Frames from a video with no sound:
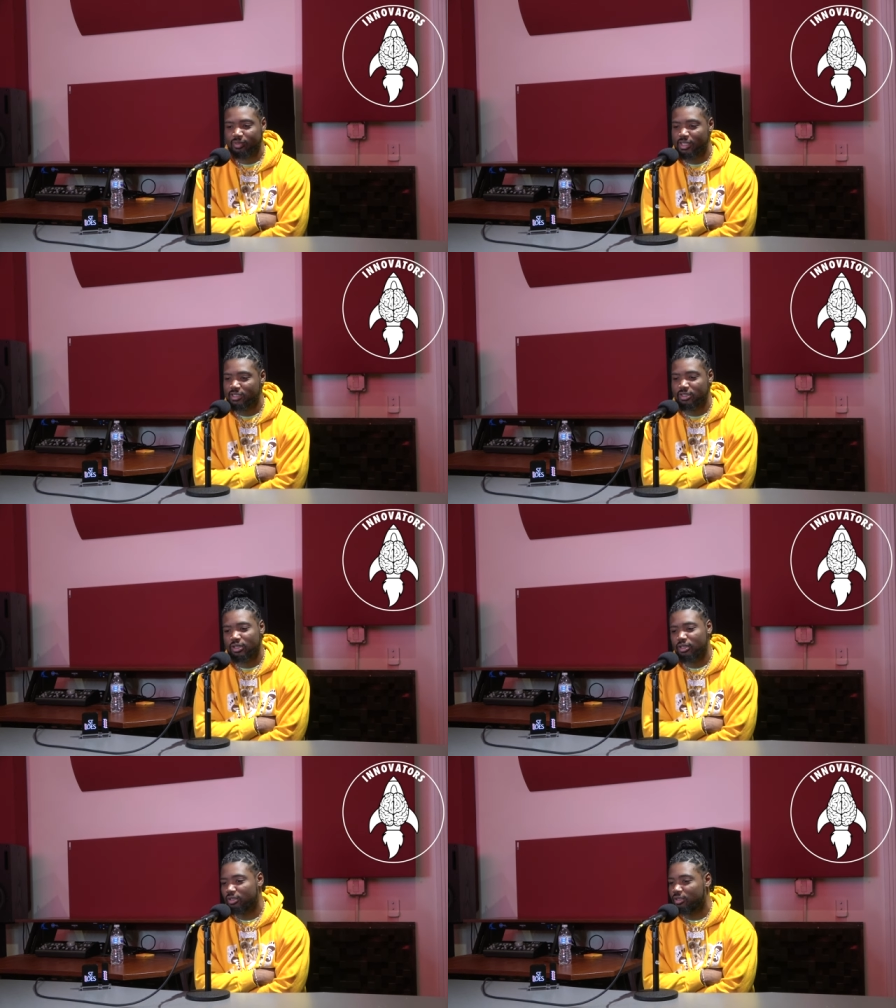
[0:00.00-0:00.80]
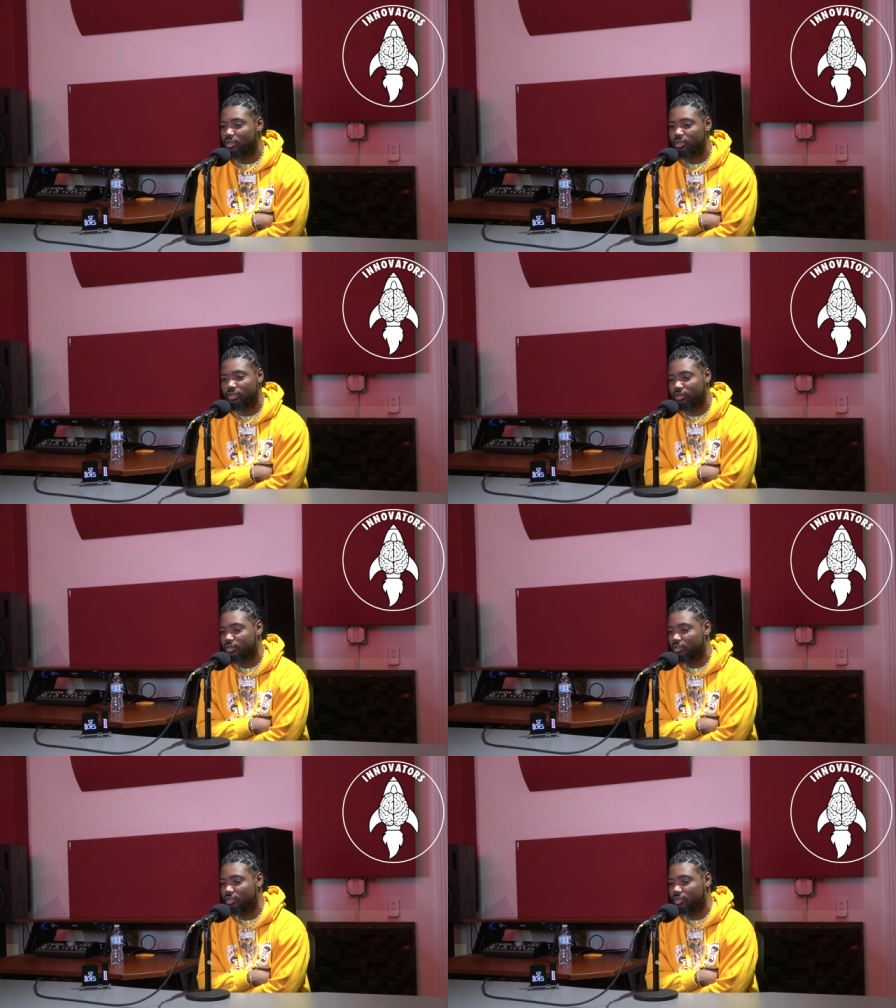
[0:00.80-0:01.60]
that's all you going
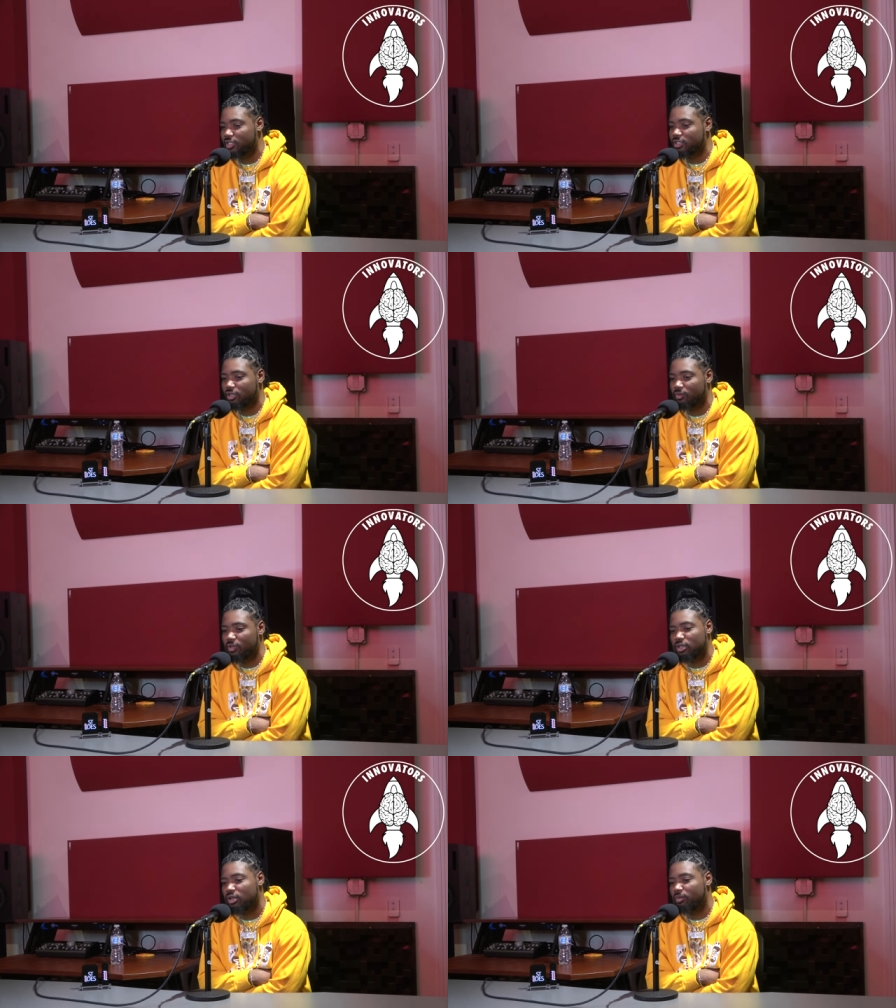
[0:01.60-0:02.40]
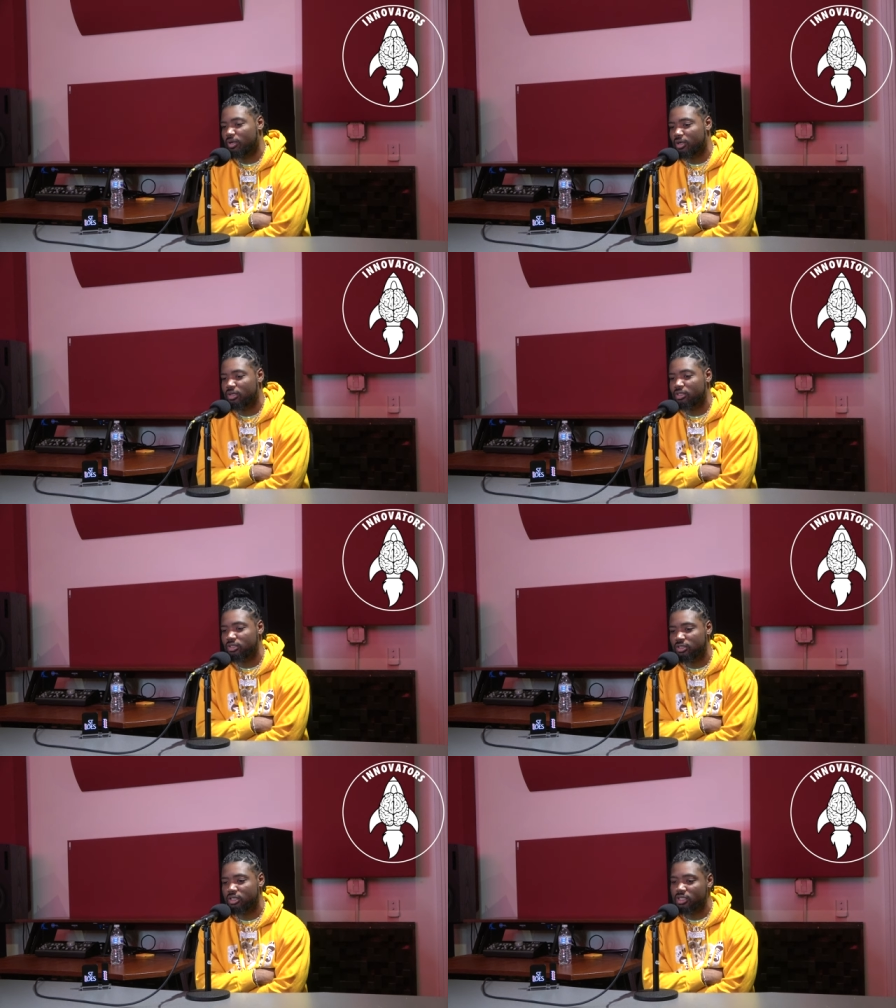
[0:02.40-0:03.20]
to you know, that's the only way you're gonna
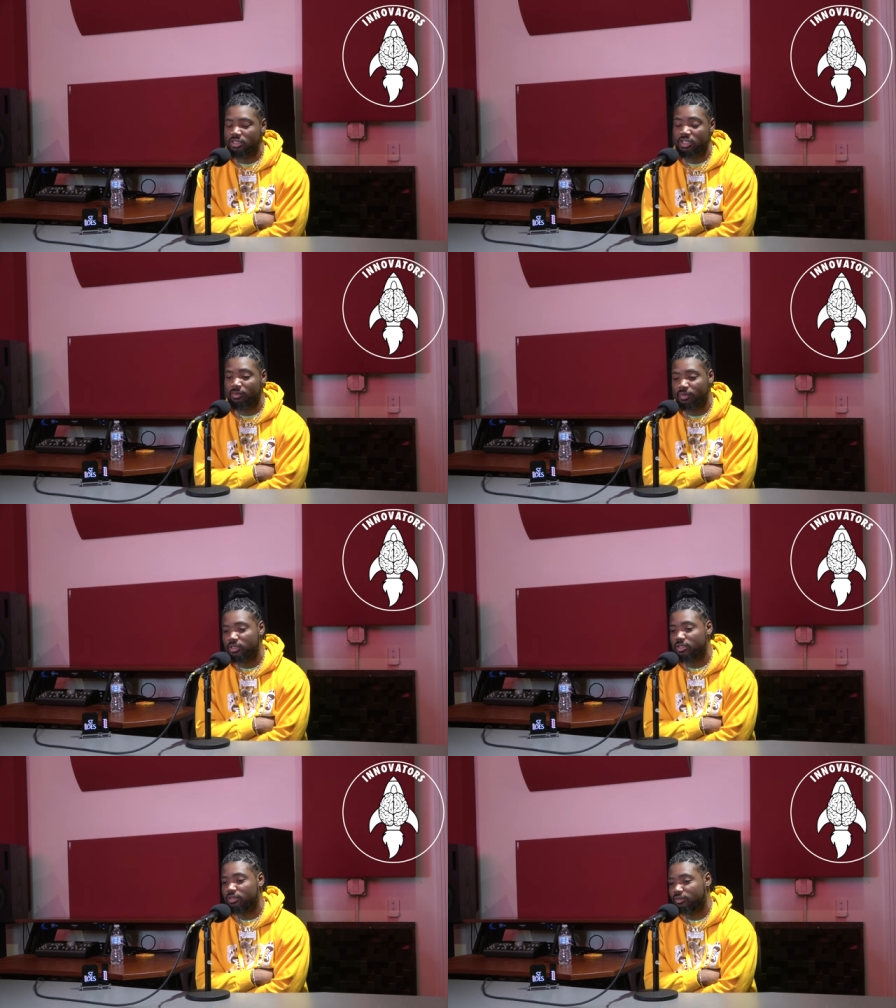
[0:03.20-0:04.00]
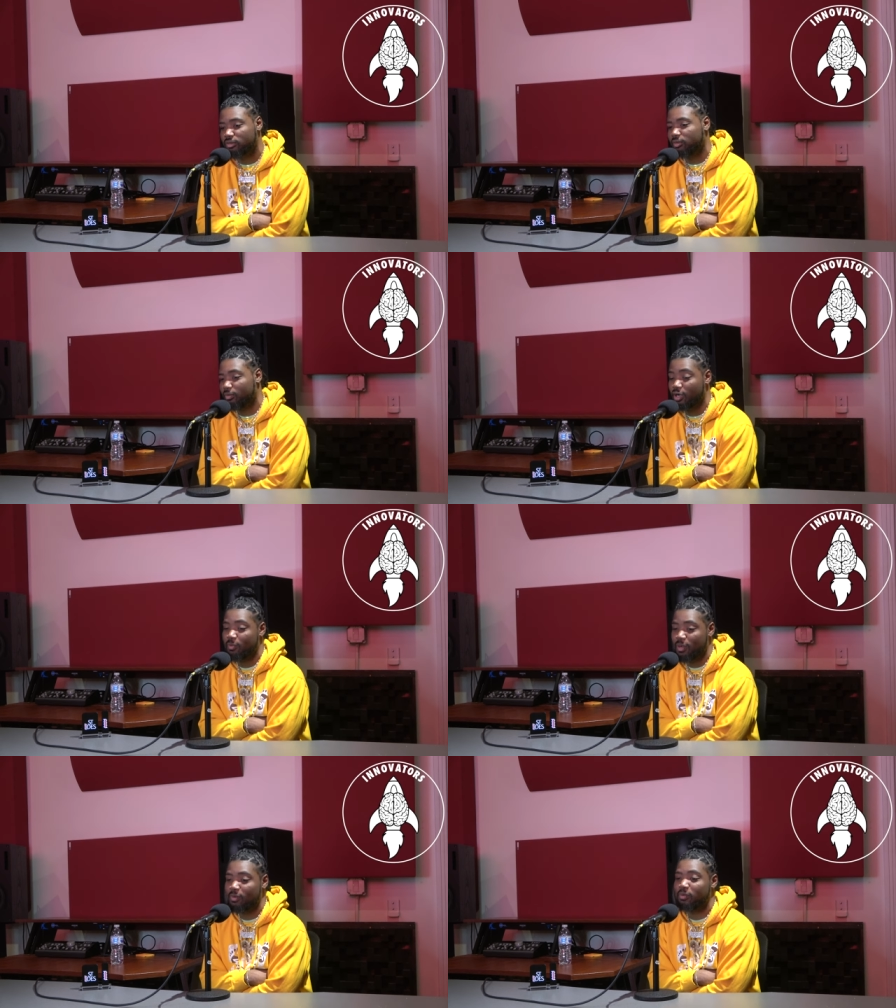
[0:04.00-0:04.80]
progress. Just keep pushing. Yeah.
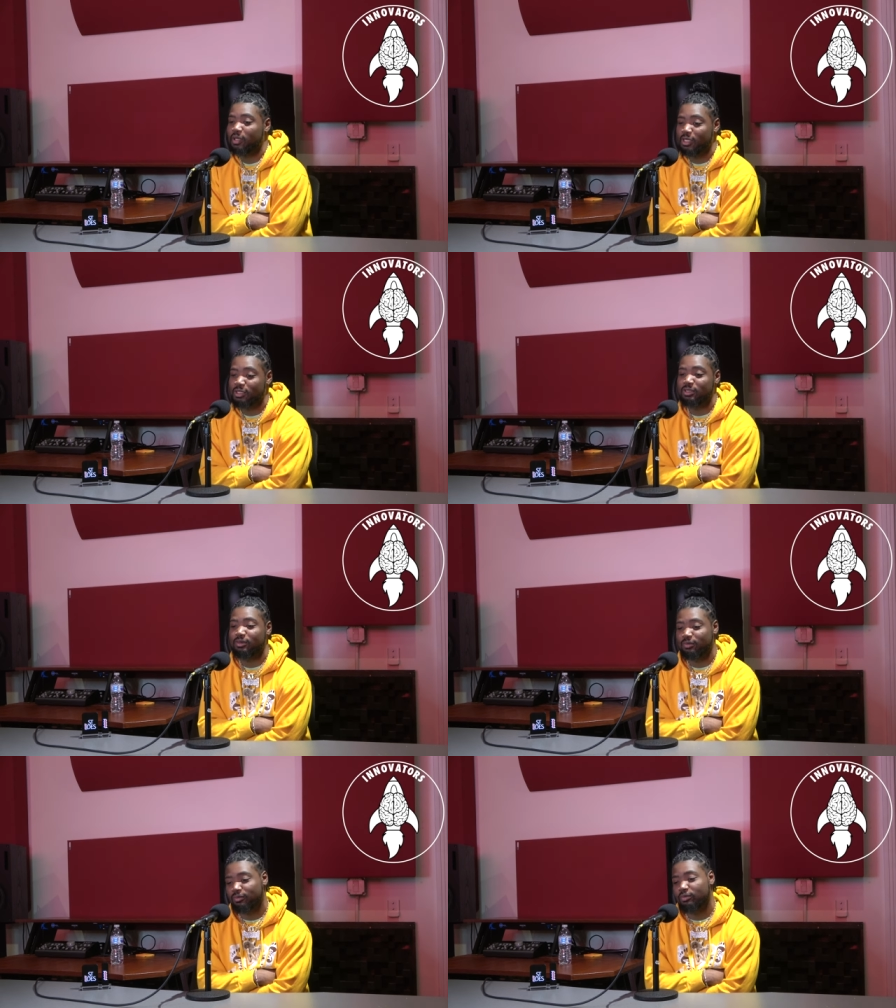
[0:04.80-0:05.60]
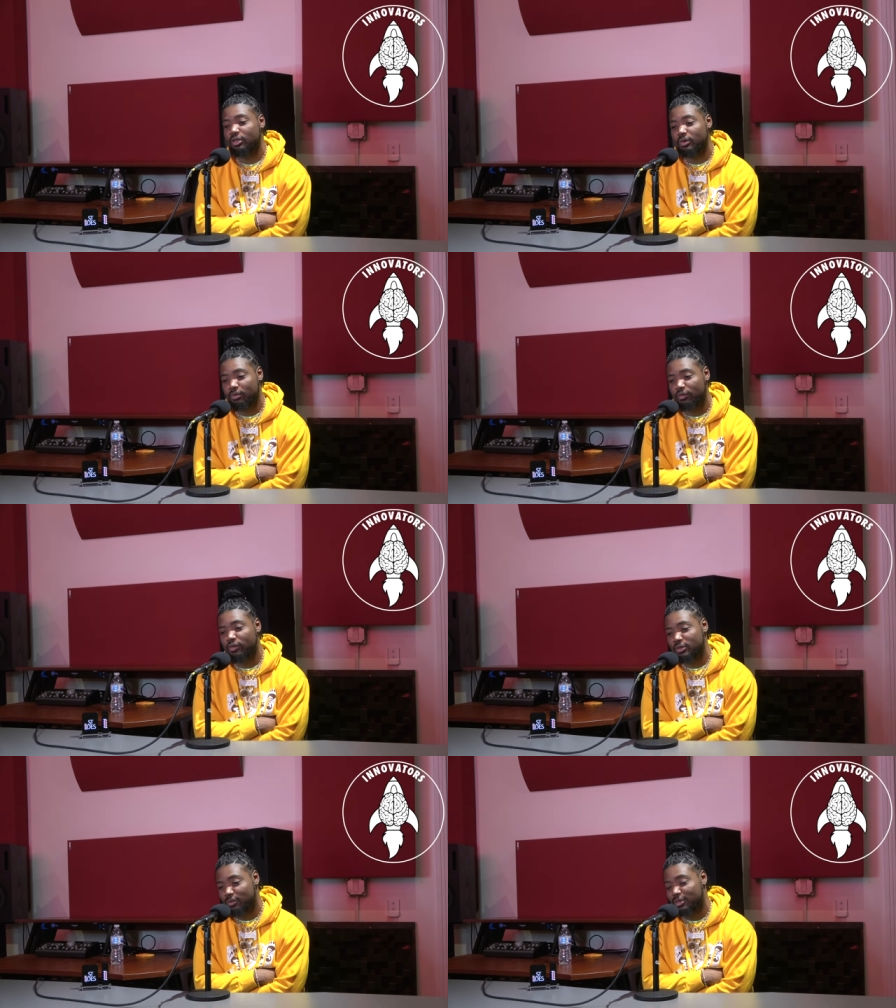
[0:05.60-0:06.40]
Prior Proper Planets
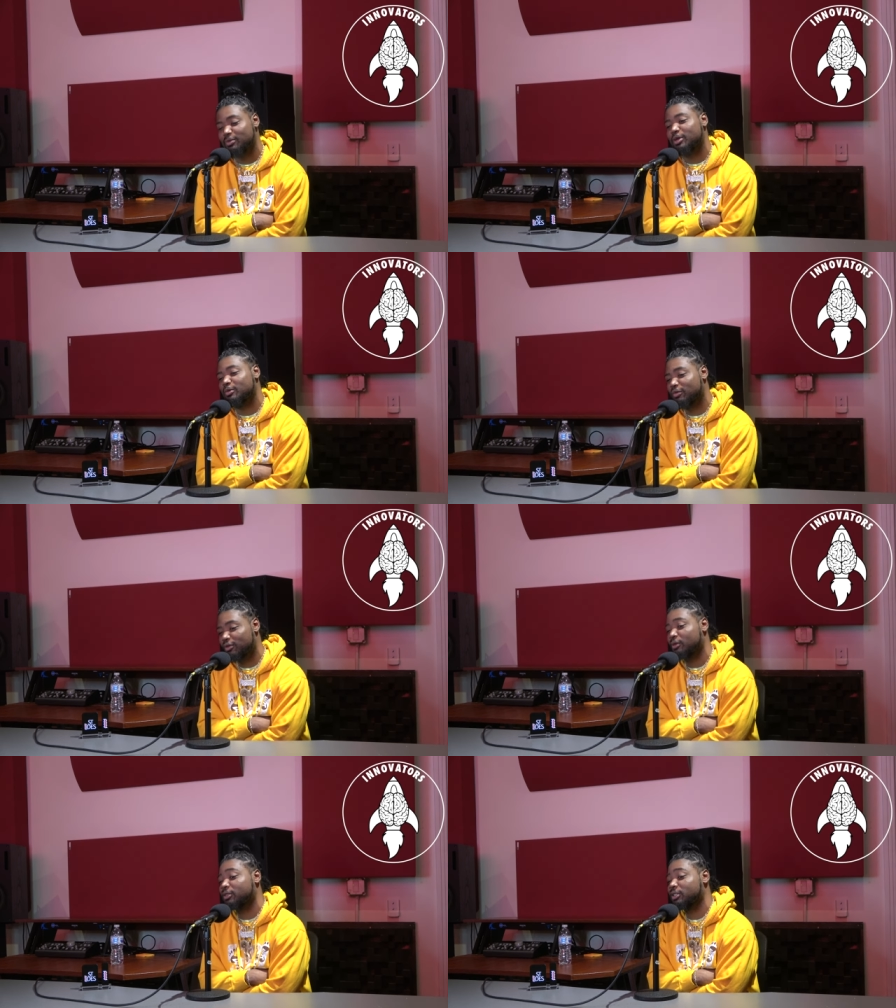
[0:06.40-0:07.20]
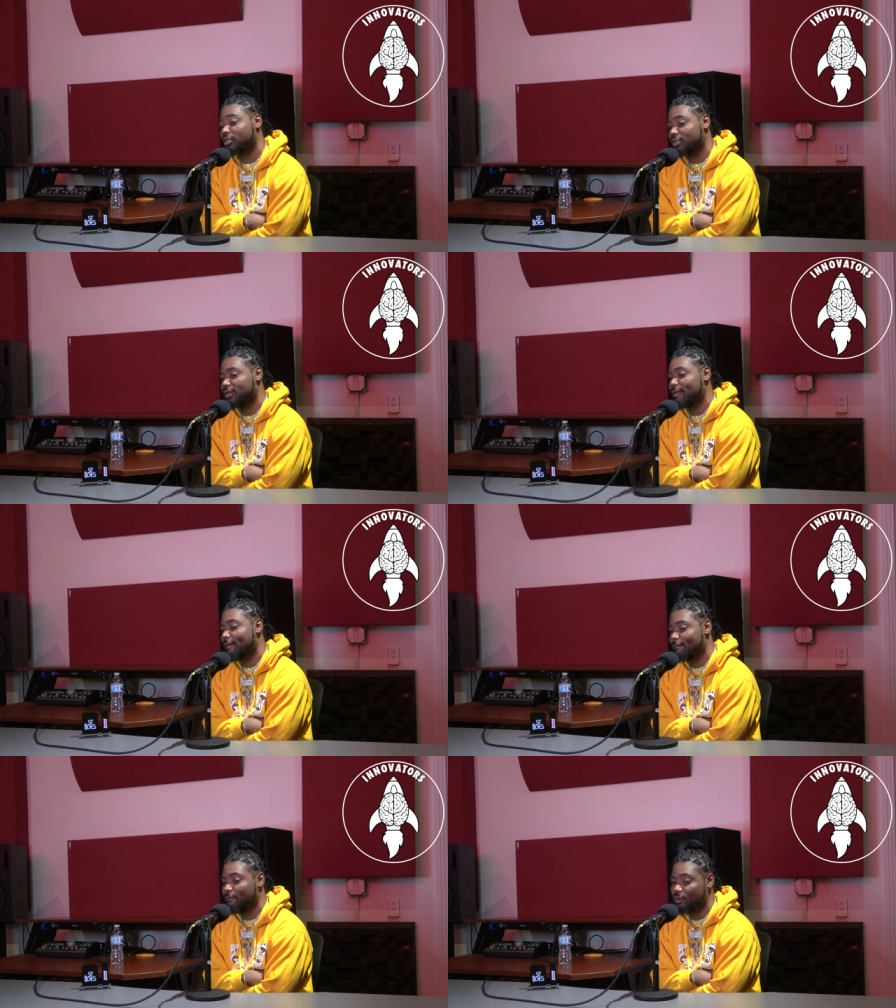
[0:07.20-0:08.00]
prevents piss boy performances.
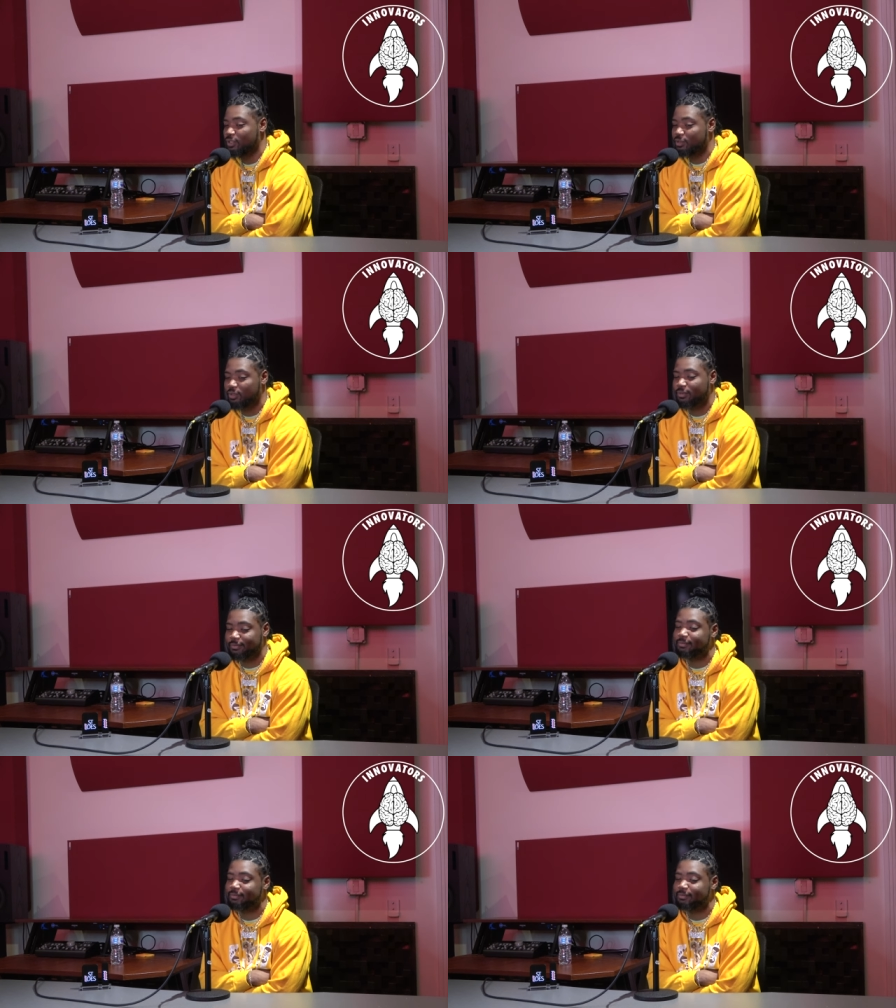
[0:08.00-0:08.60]
Yeah. For sure.